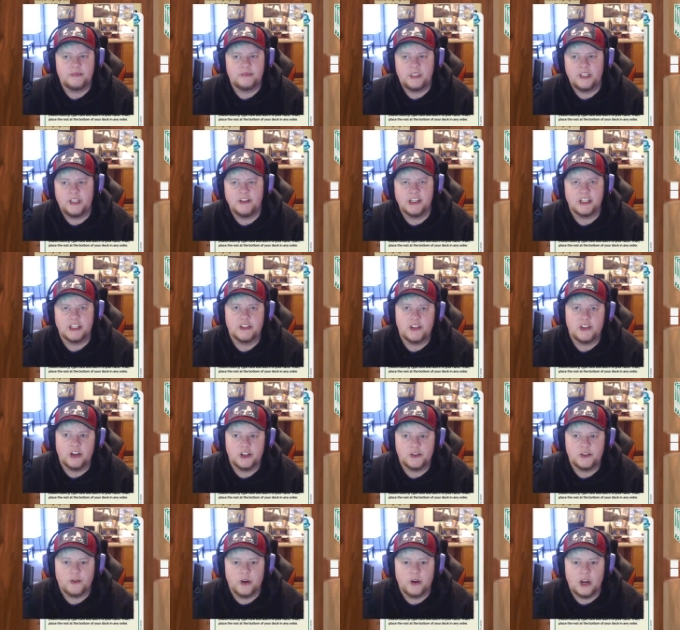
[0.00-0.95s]
You get to
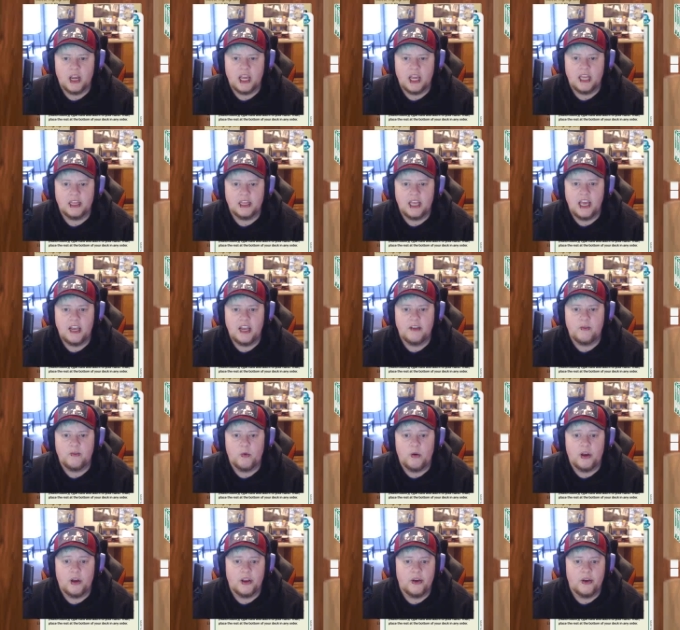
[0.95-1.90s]
search for a Land of
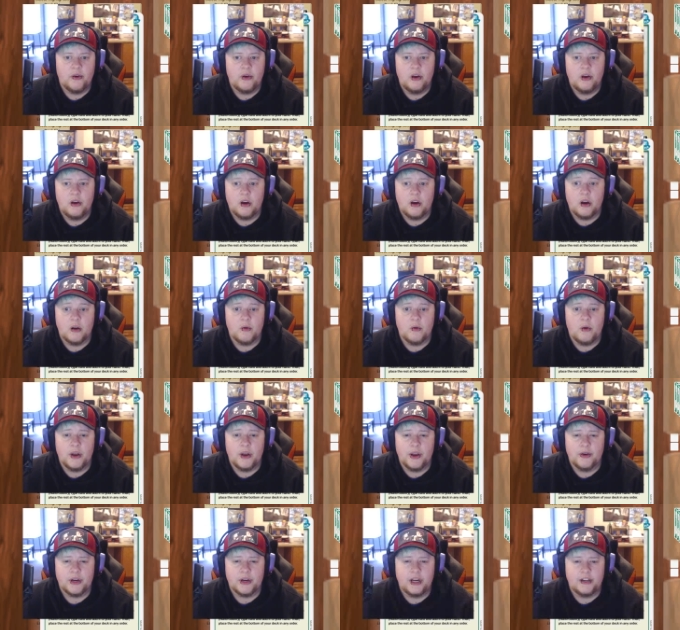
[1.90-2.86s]
Wano, or
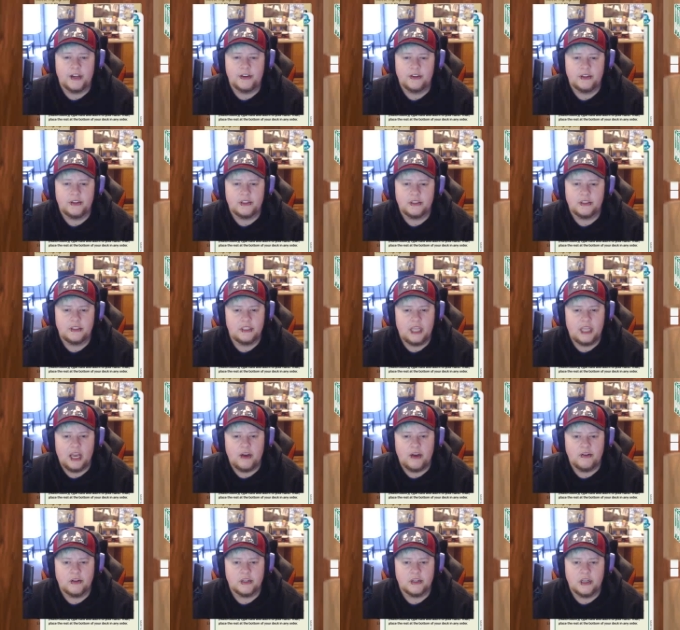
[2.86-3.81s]
Wano
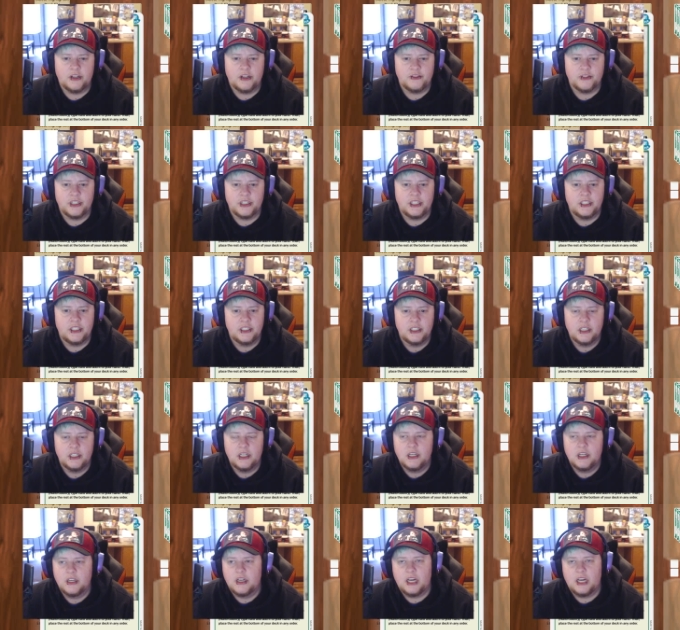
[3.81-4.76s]
country.
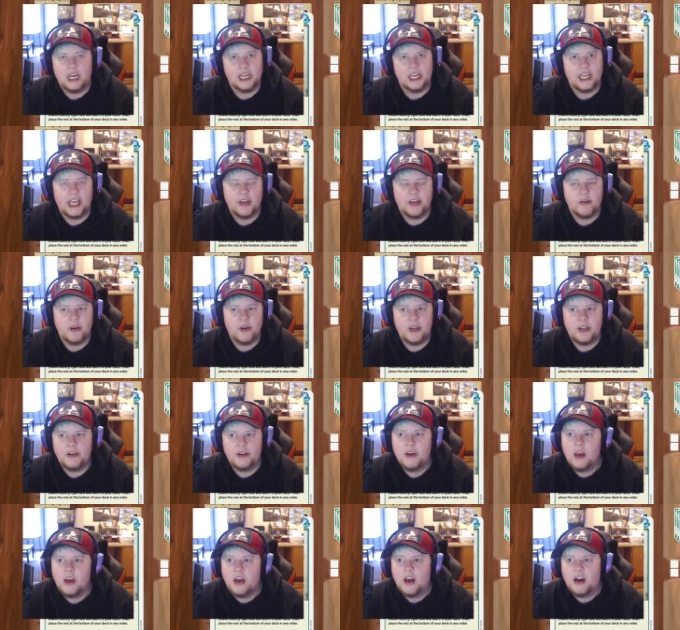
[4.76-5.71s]
I can't read.
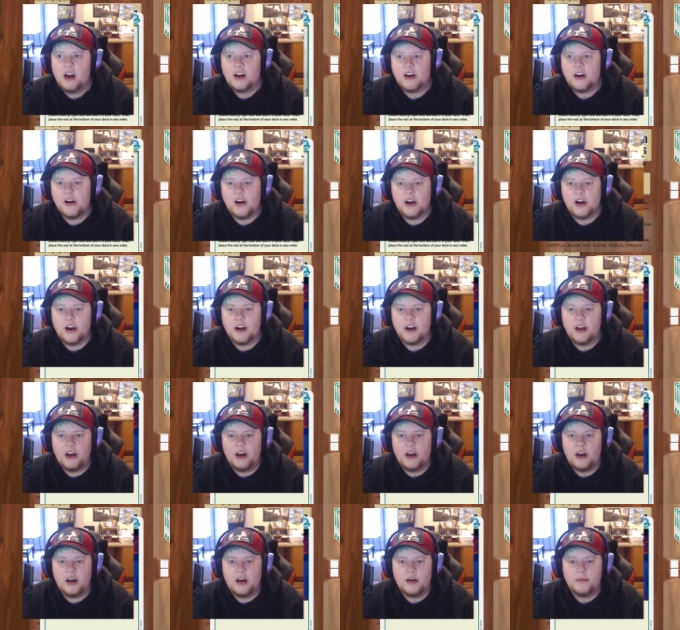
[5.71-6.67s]
Card.
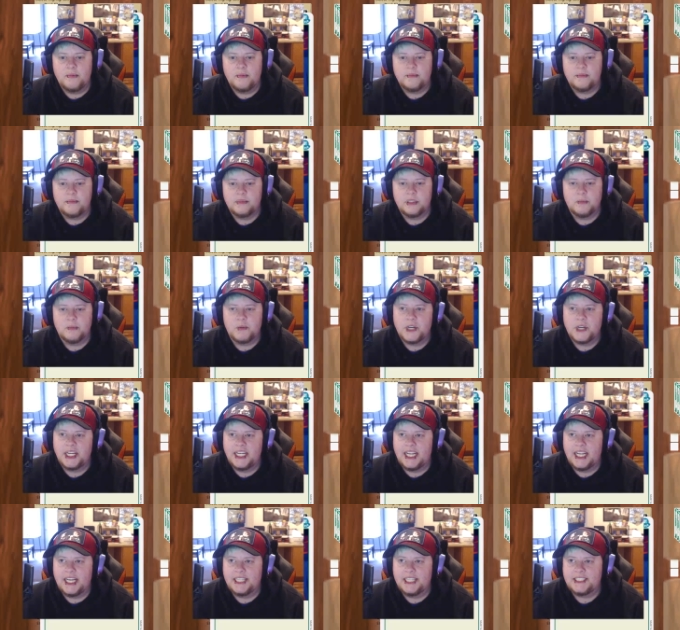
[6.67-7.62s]

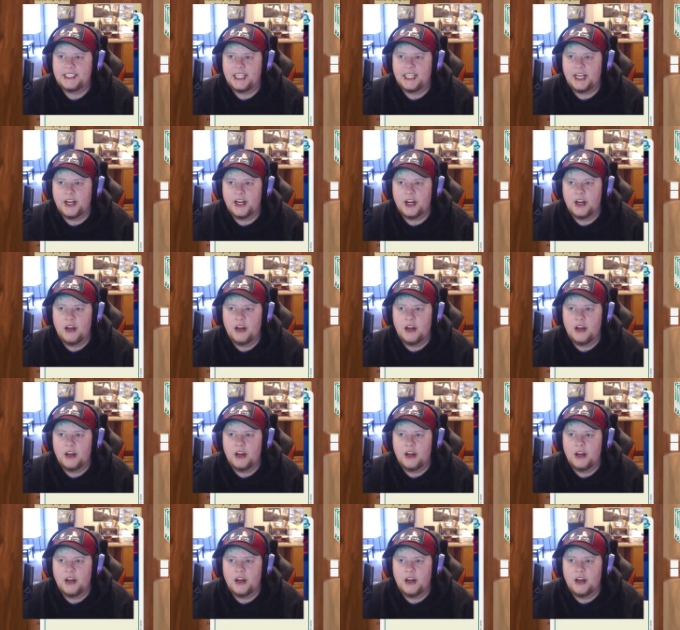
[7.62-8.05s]
Pretty nice there.